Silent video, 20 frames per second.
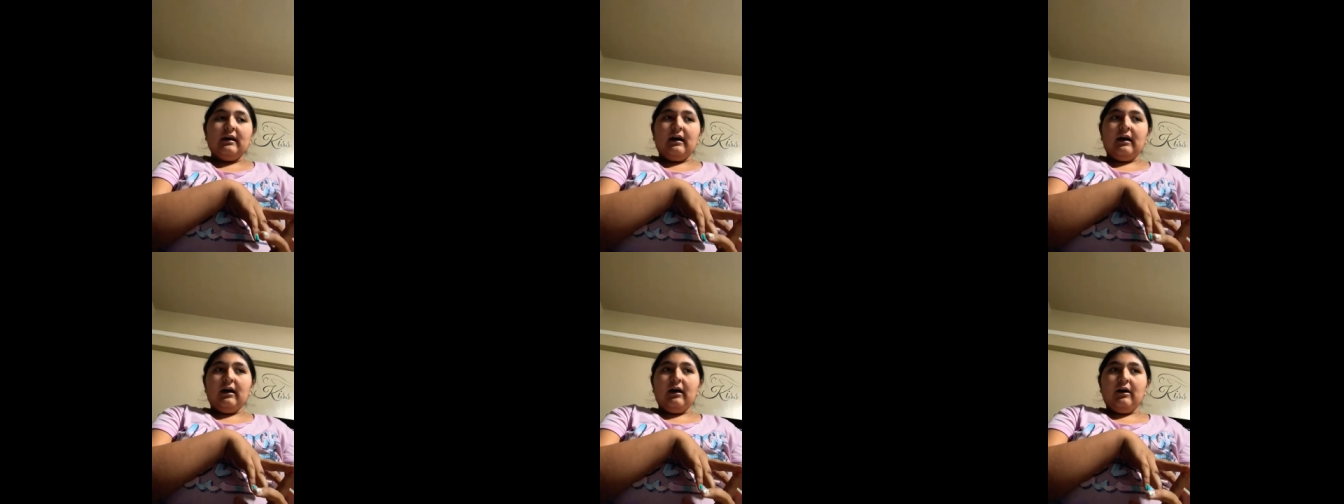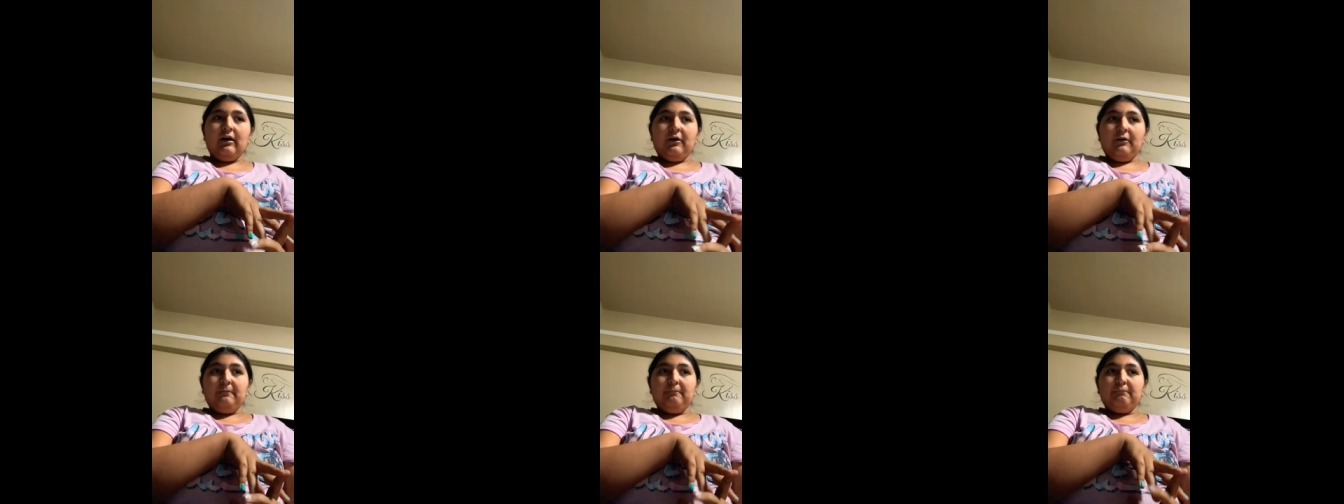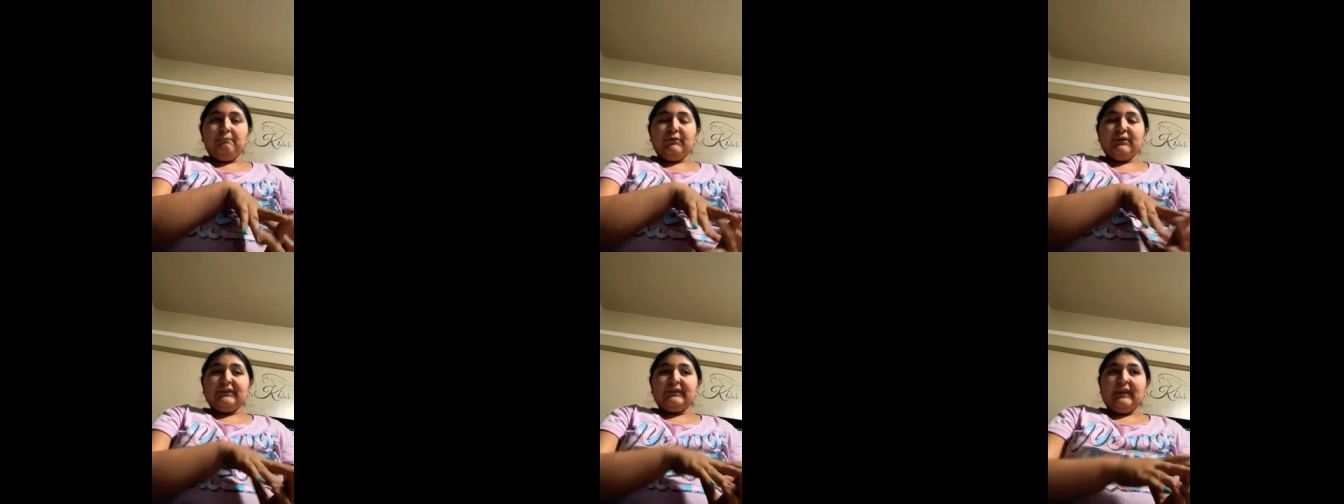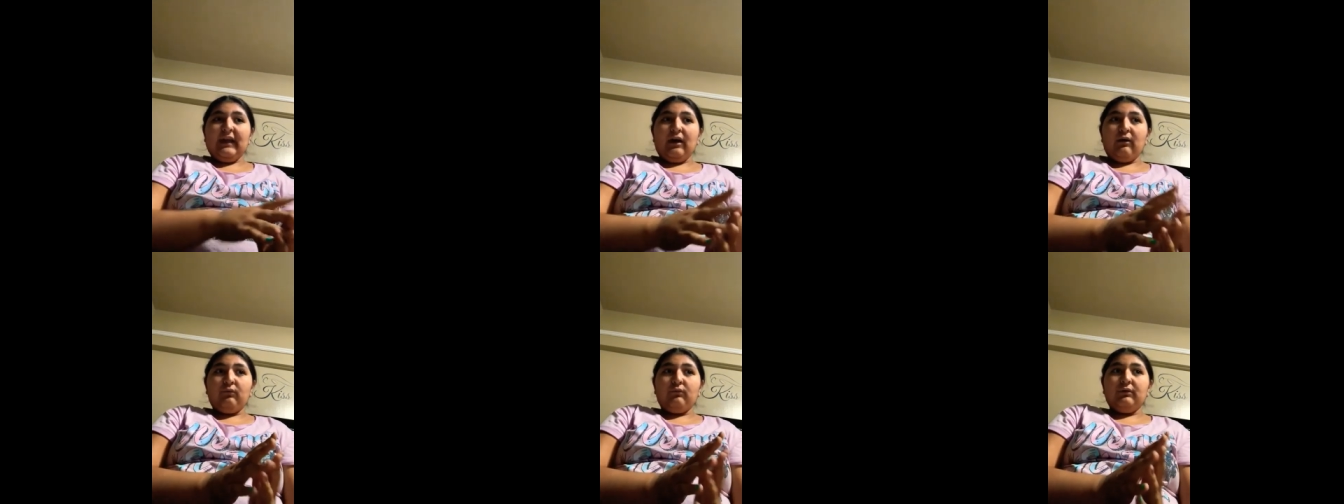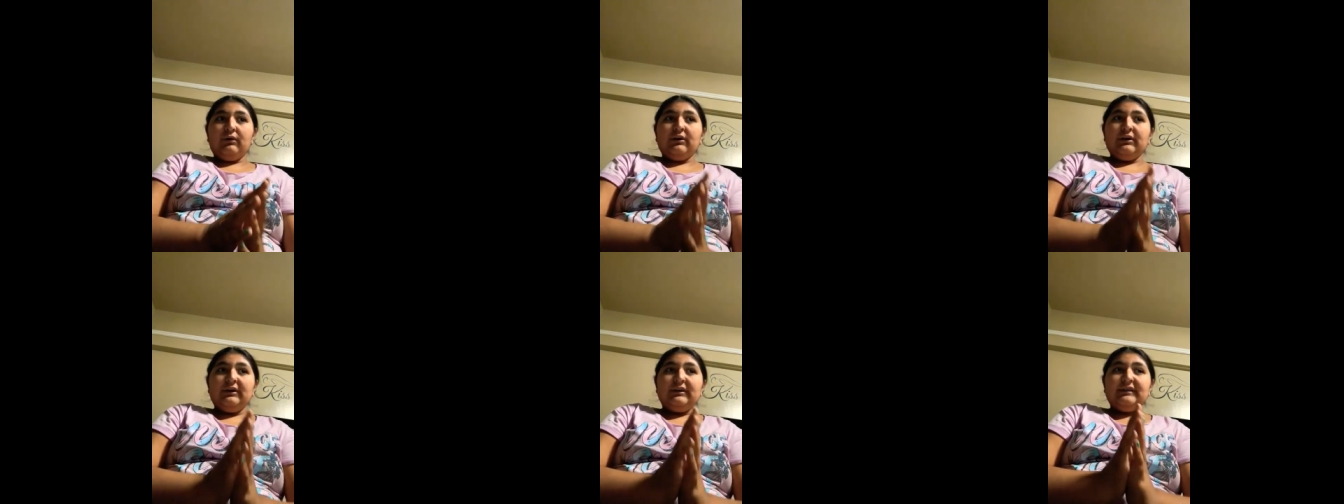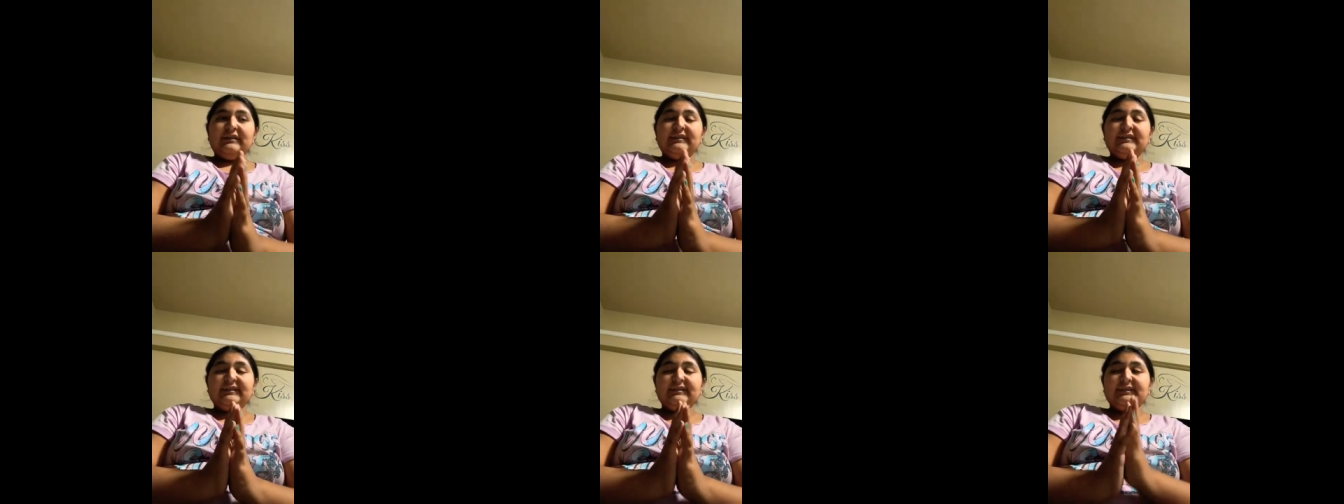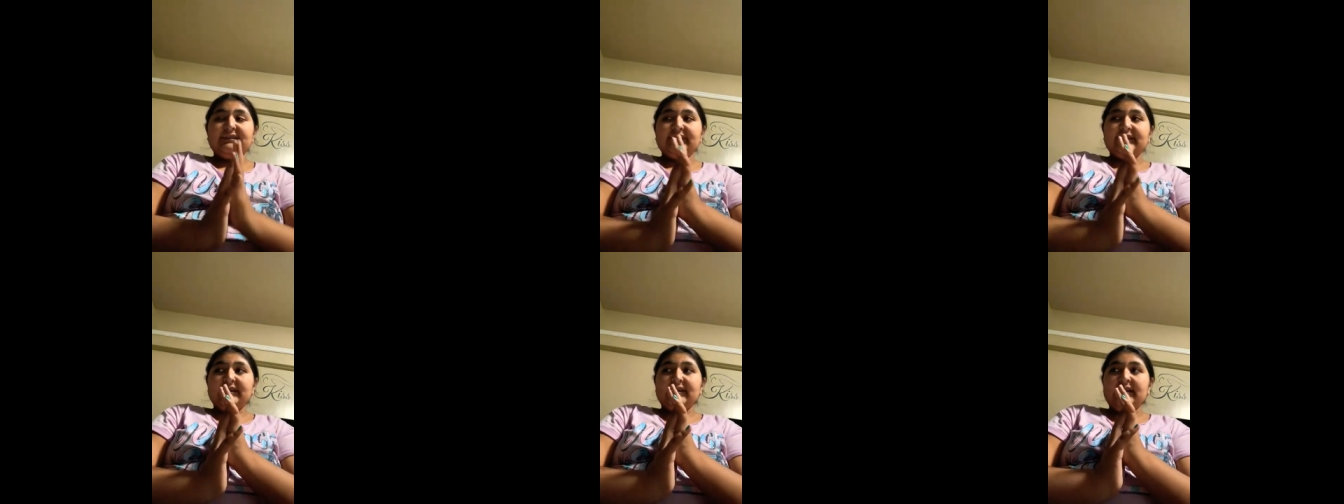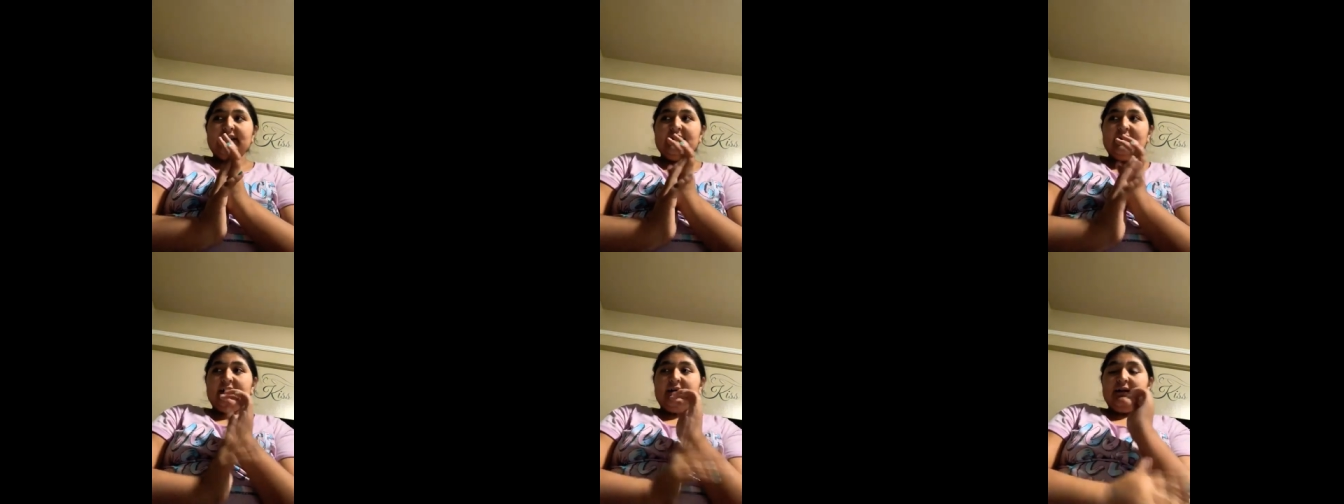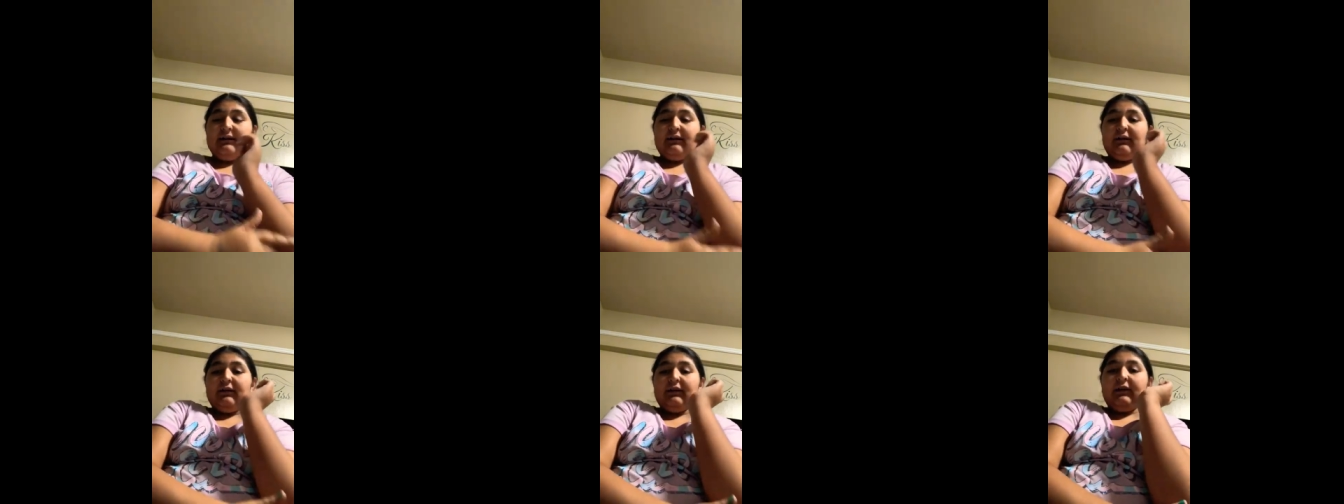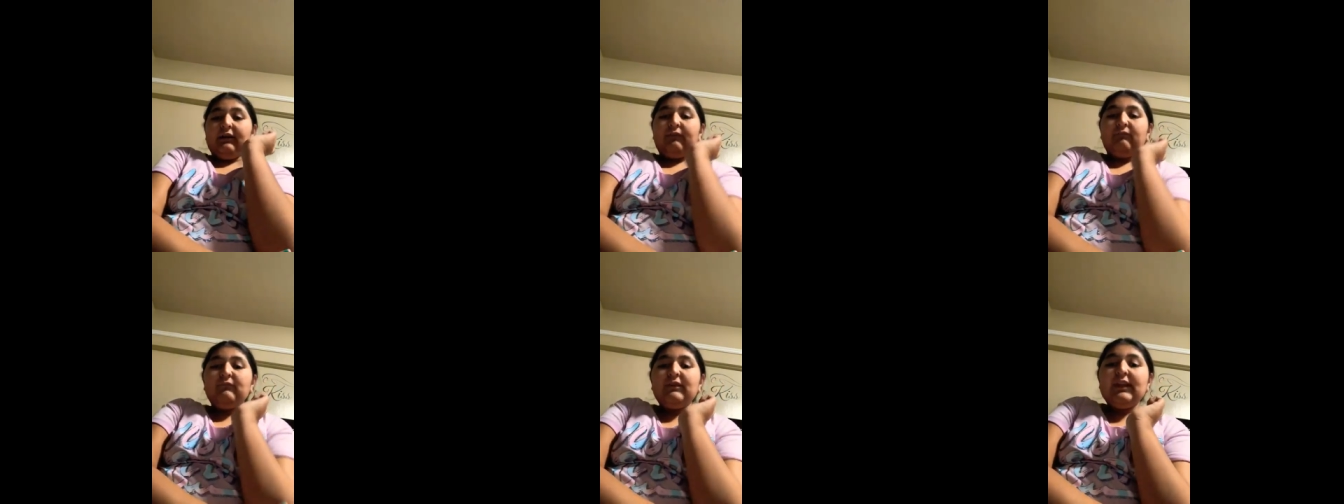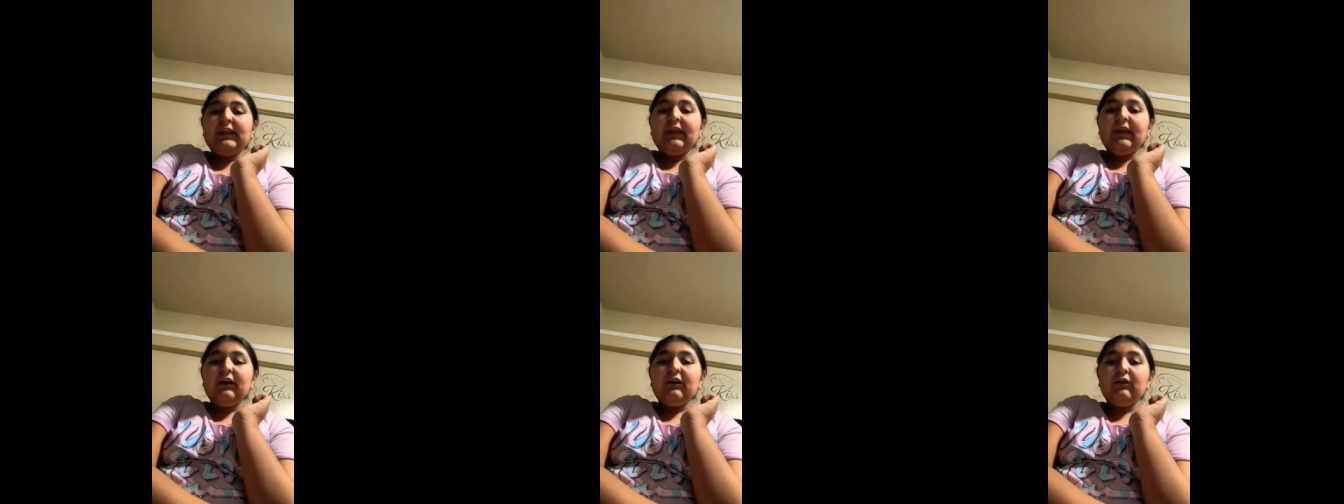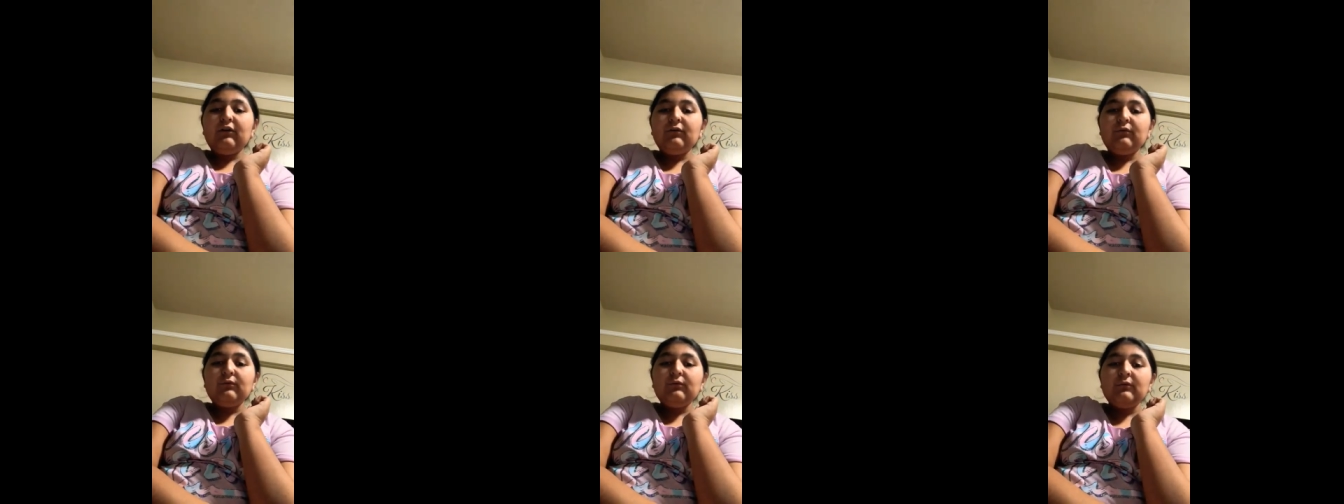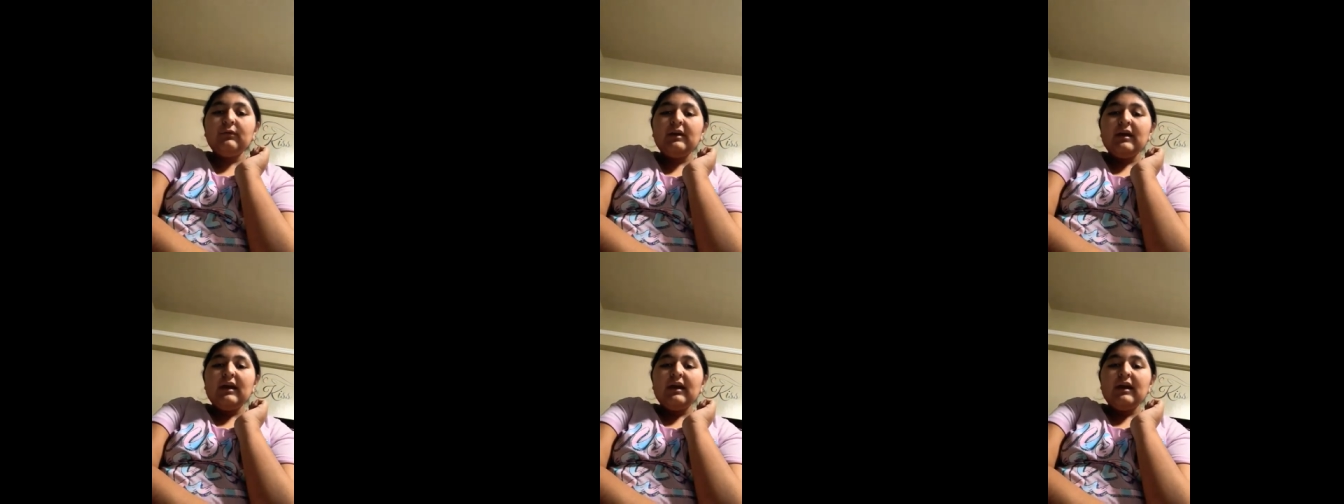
Um, but that was our video,